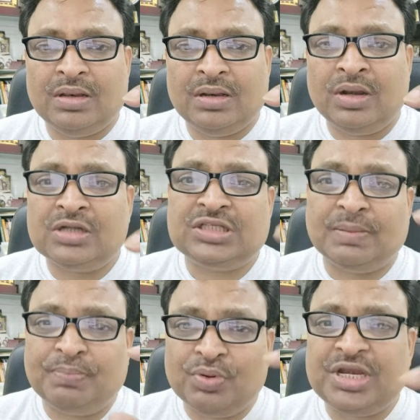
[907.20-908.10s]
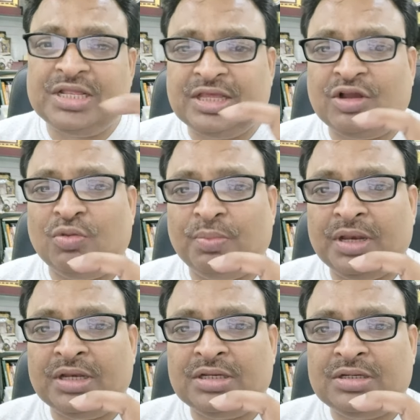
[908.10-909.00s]
not supporting the
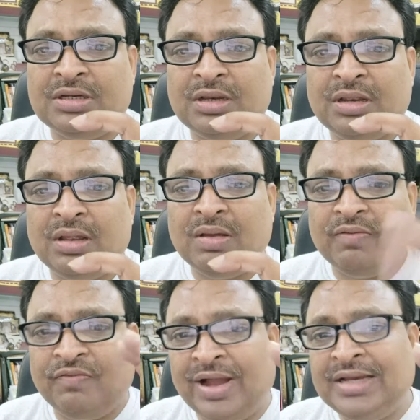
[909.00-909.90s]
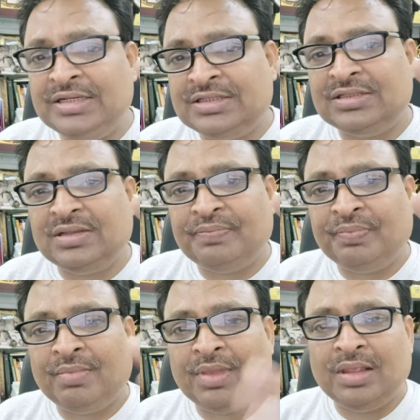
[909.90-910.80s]
government finds
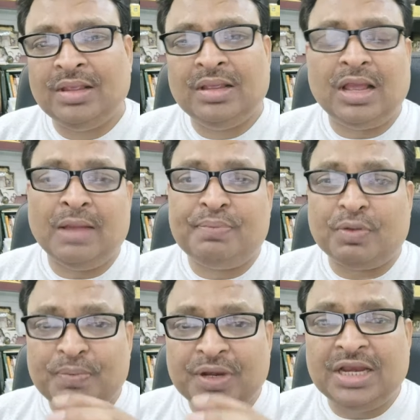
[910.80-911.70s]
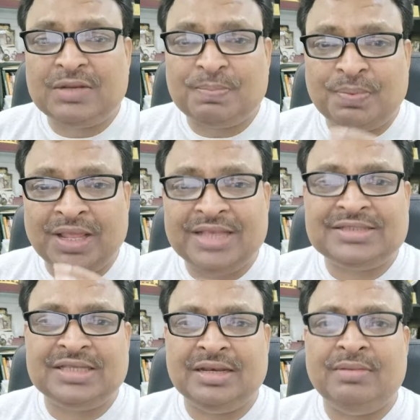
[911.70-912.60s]
appropriate
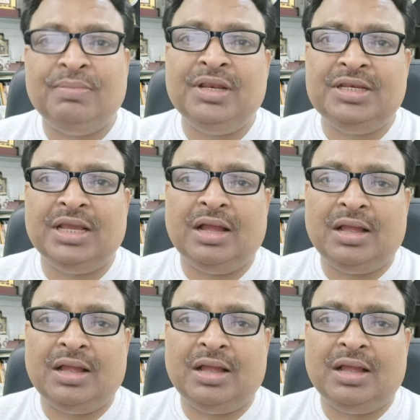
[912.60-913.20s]
place in media,